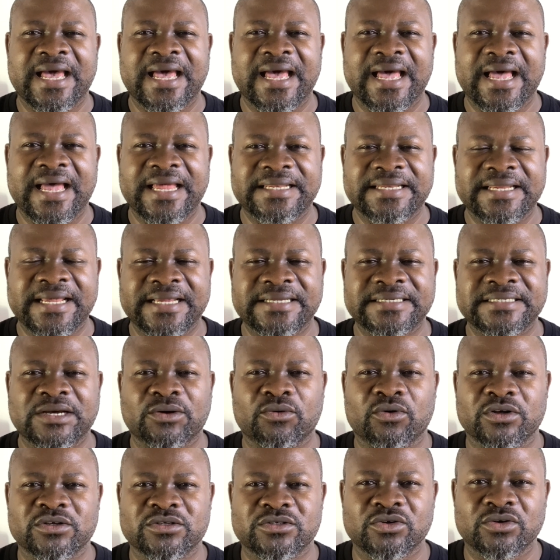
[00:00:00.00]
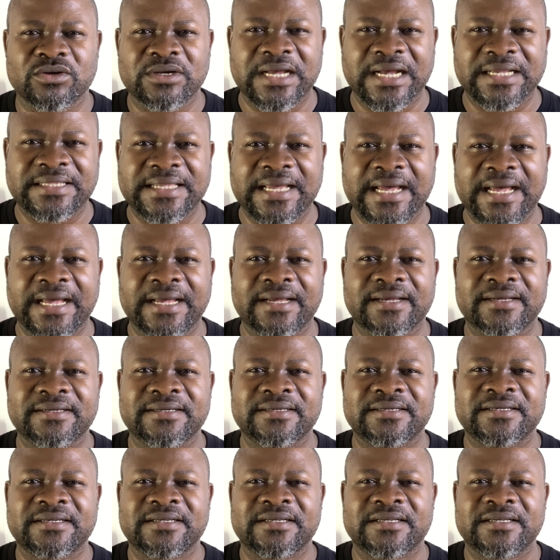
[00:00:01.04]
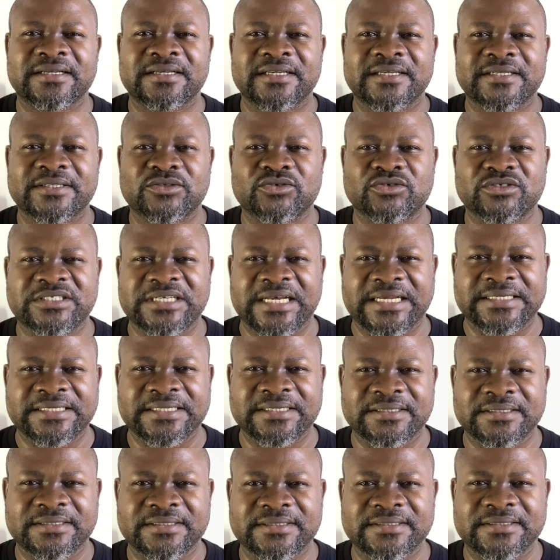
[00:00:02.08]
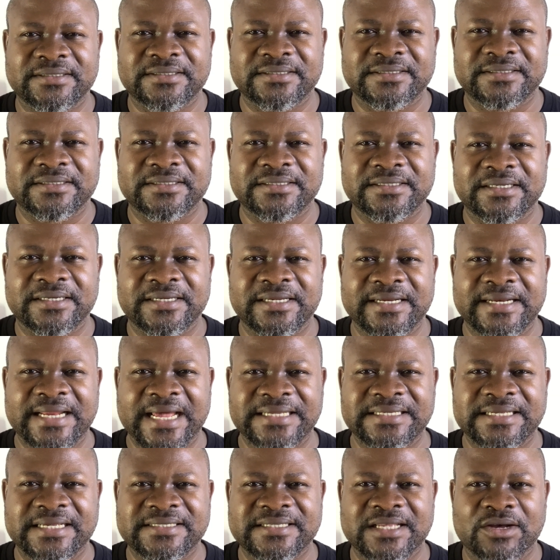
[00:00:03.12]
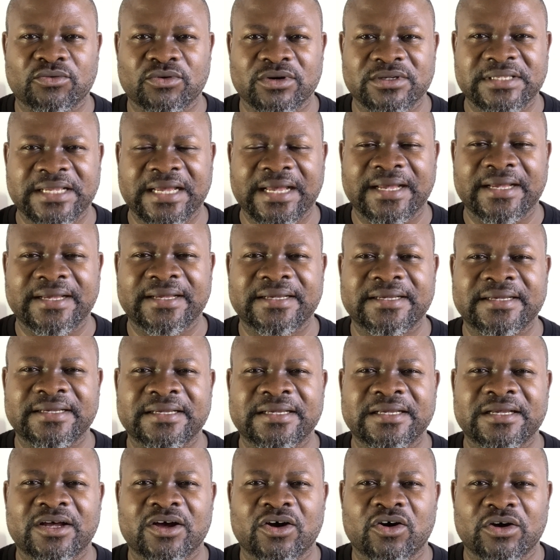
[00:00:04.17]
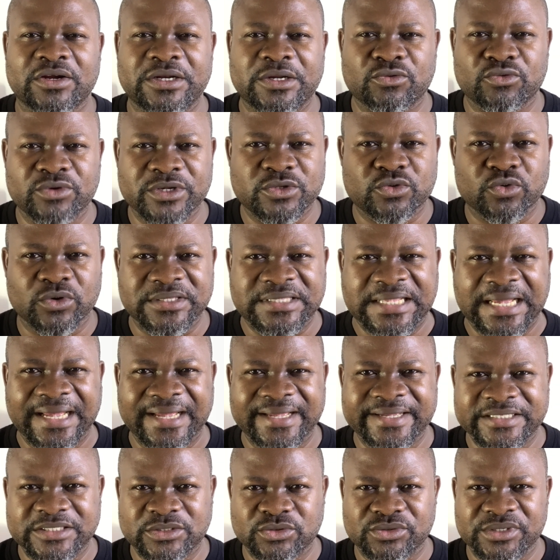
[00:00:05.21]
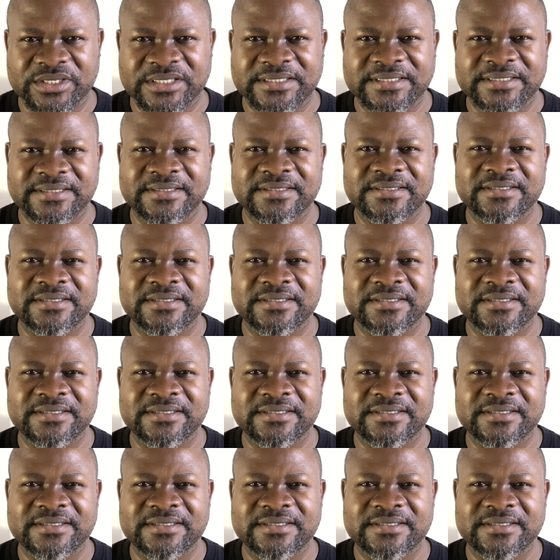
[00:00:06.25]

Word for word: and then there was no gutter to channel the digester water or the wastewater into it